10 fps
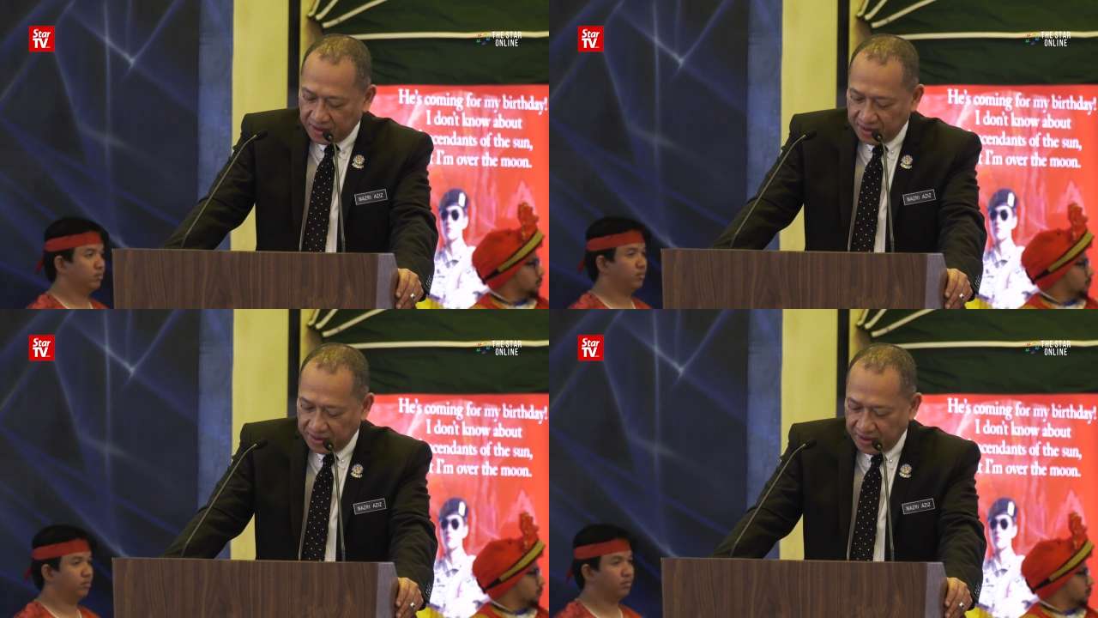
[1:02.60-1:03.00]

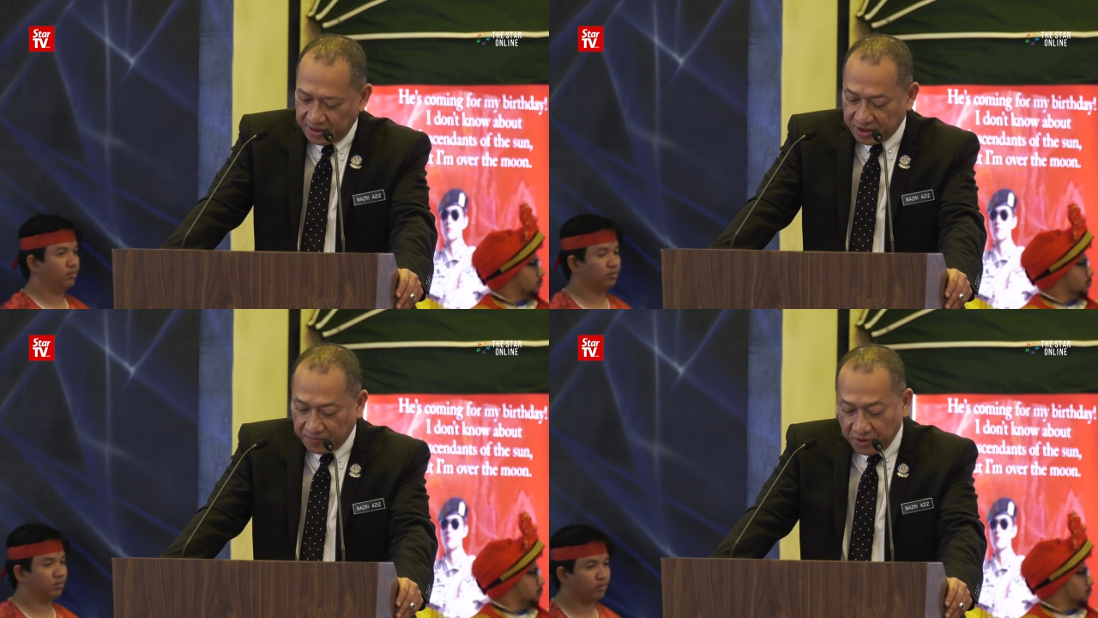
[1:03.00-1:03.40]
Speaker 1: uh,
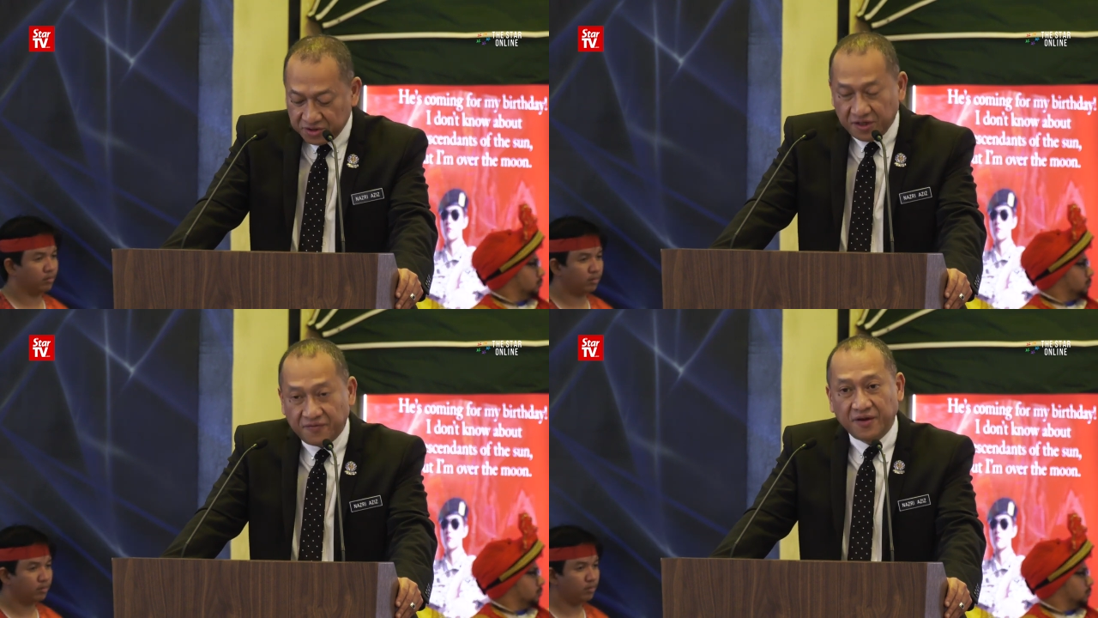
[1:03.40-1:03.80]
a
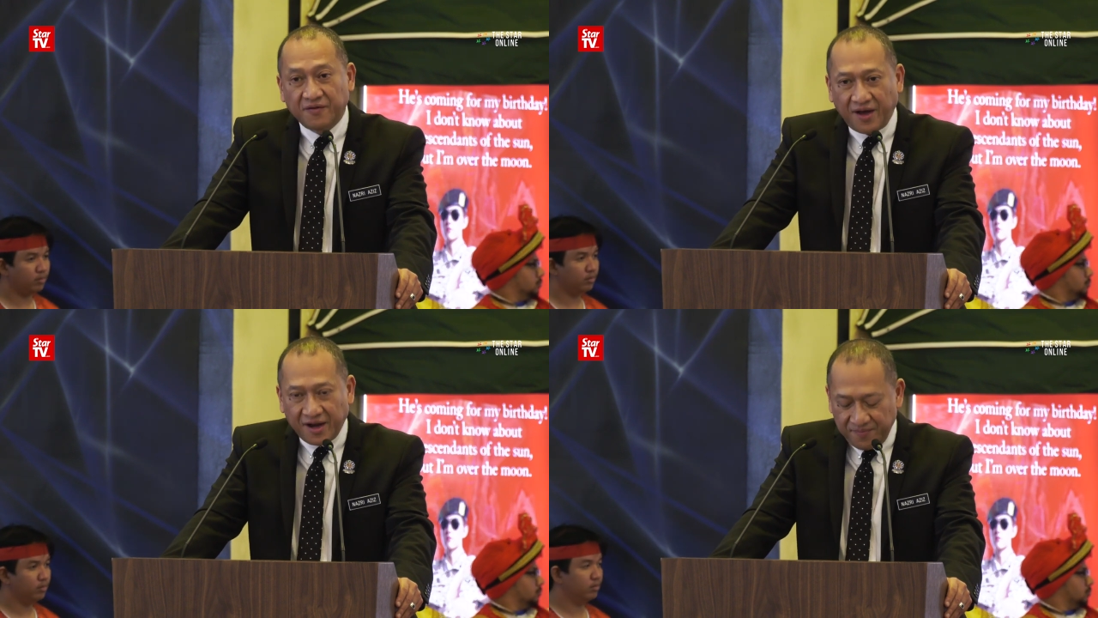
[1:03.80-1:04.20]
supportive
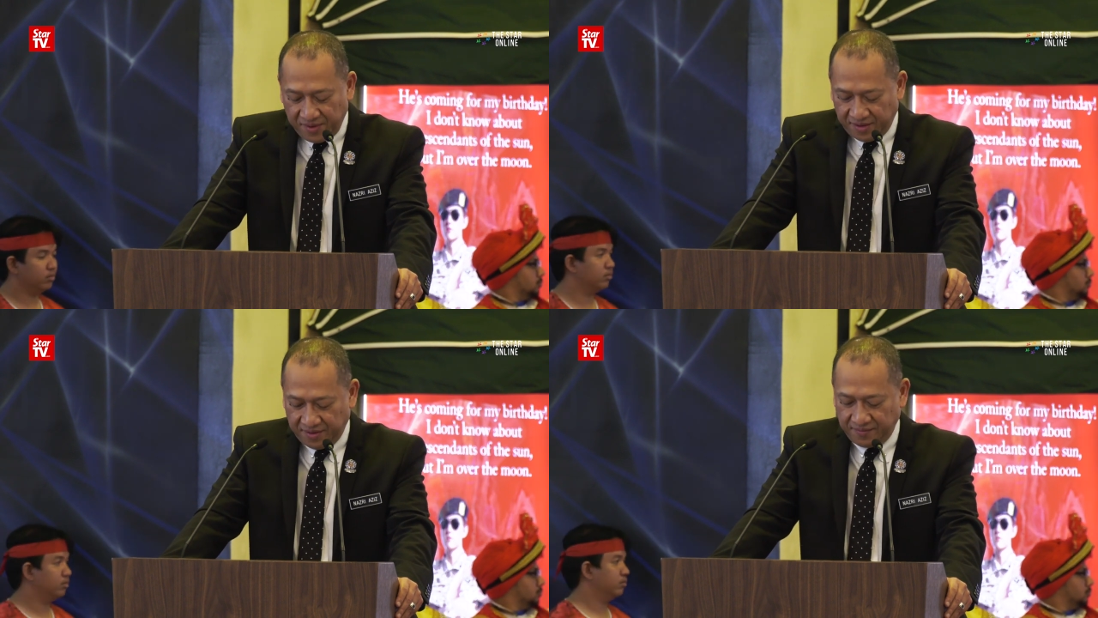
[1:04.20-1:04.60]

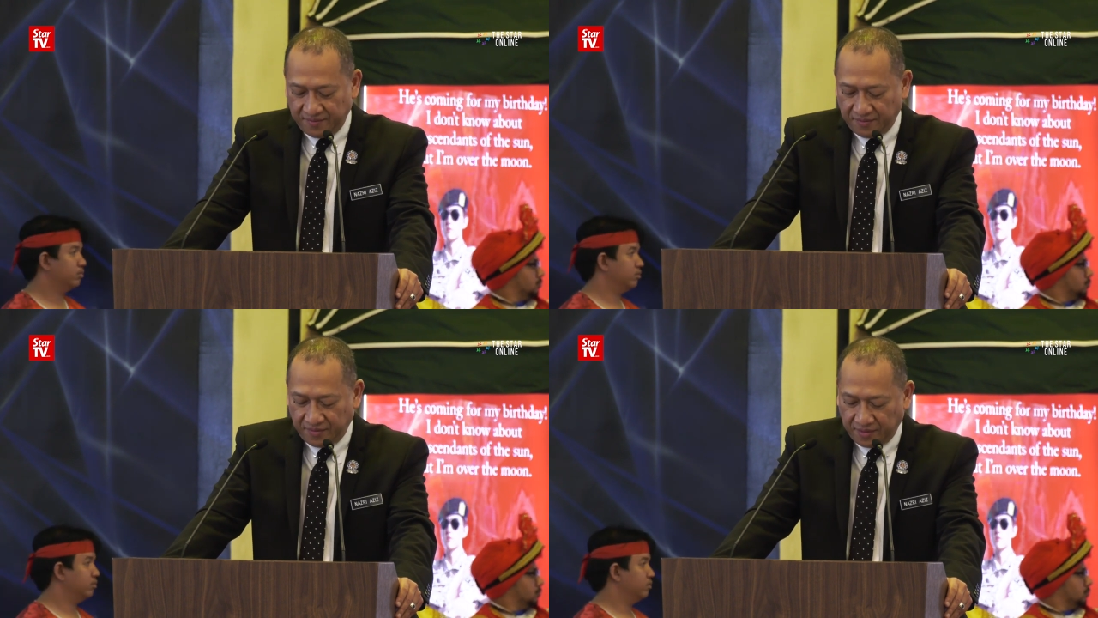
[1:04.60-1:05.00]
environment
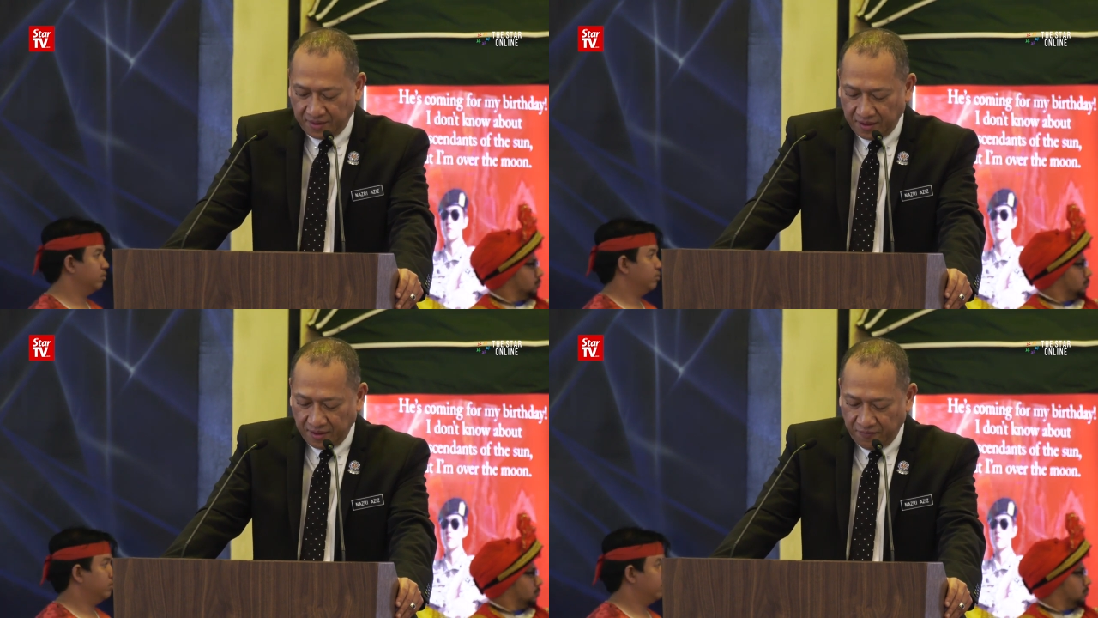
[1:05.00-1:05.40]

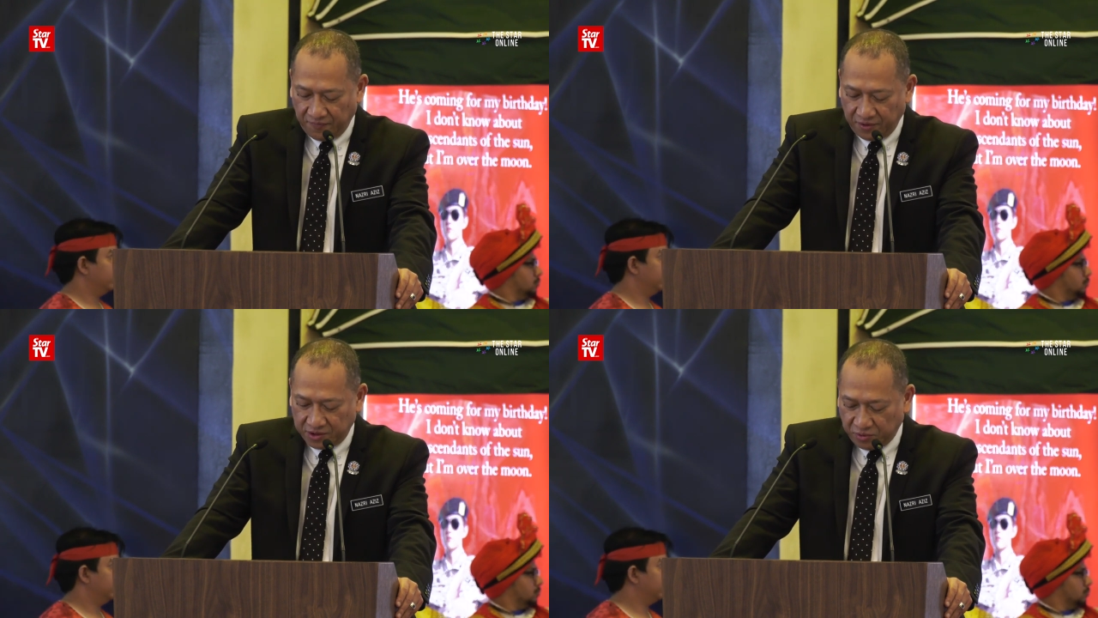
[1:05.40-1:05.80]

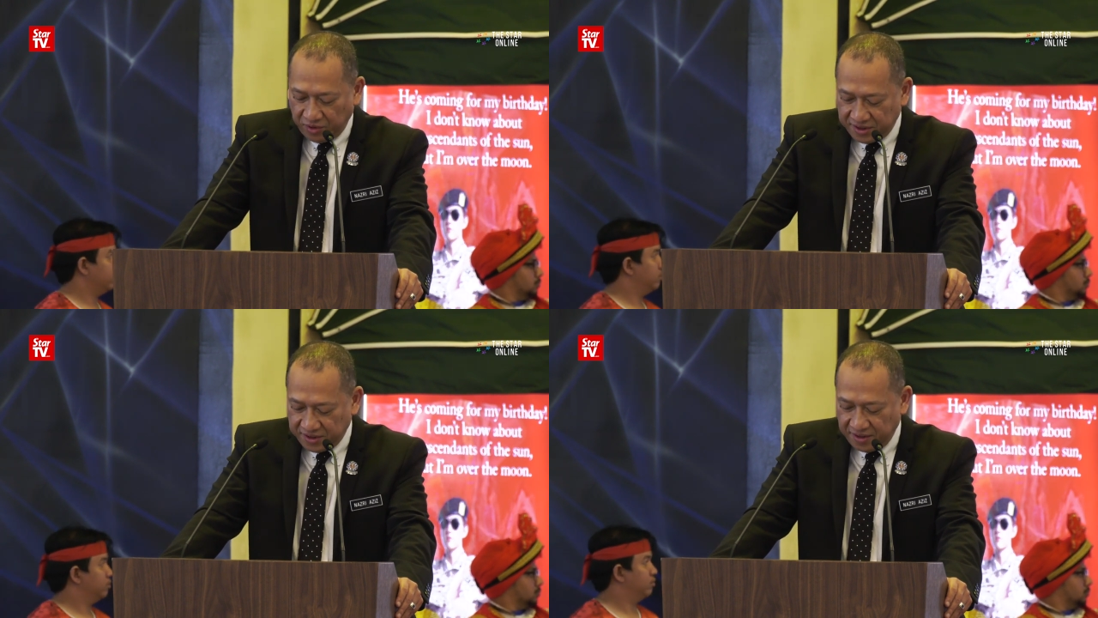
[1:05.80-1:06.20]
for
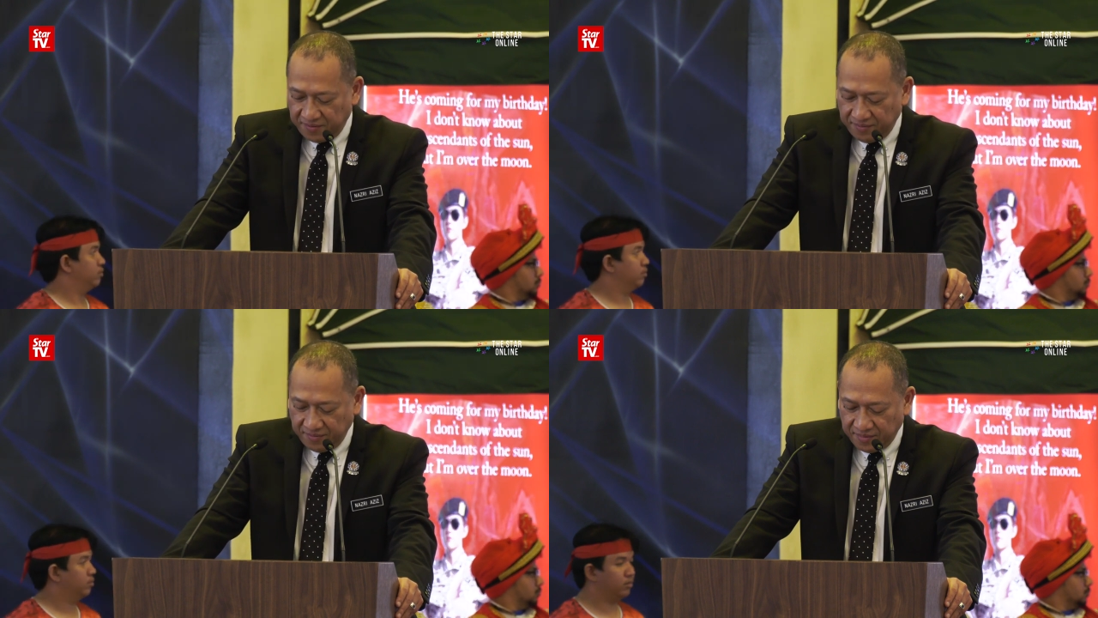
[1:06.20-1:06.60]

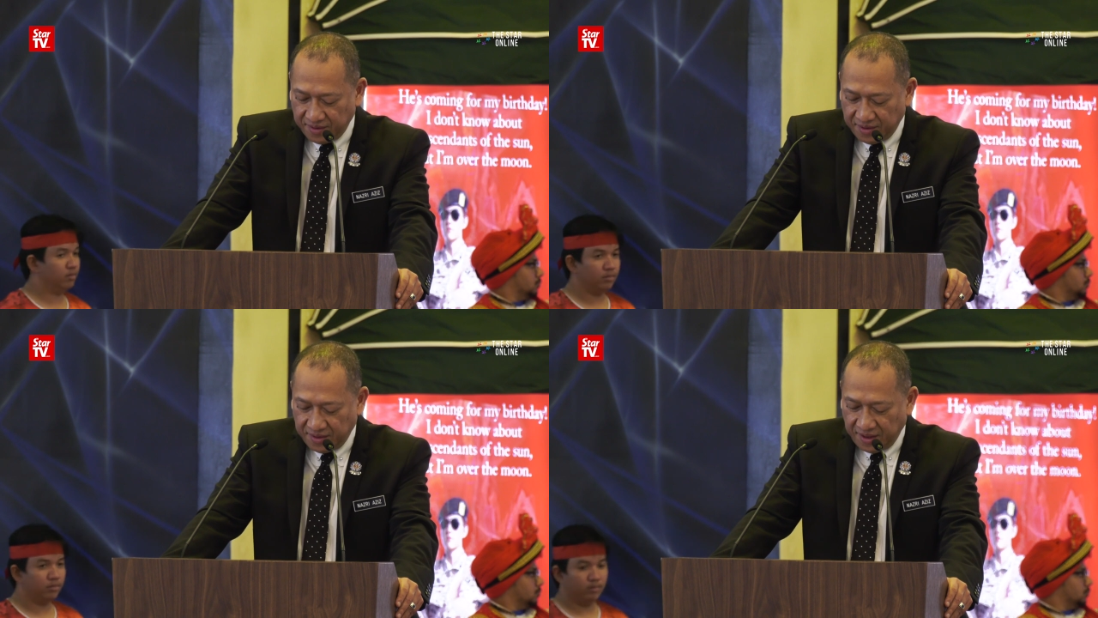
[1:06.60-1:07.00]
tourism,
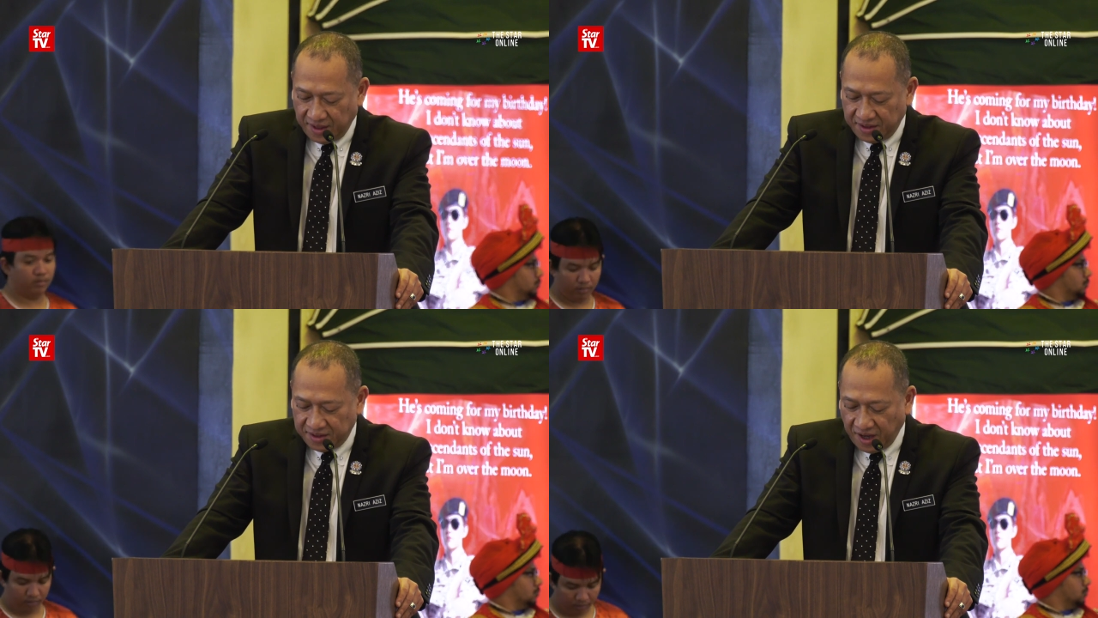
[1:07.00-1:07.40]

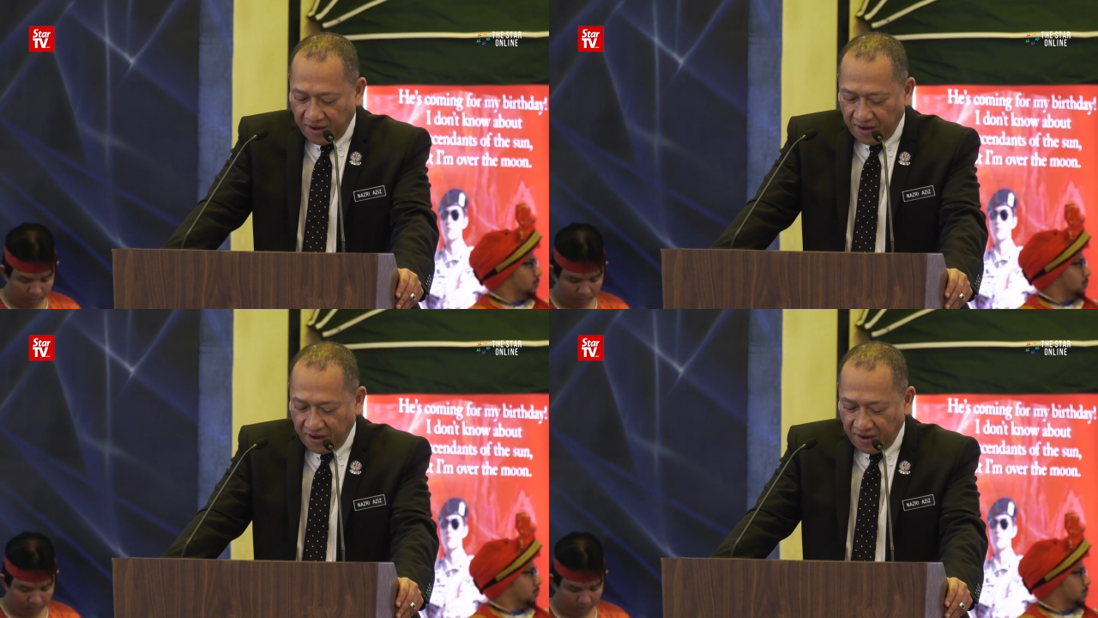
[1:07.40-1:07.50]
and this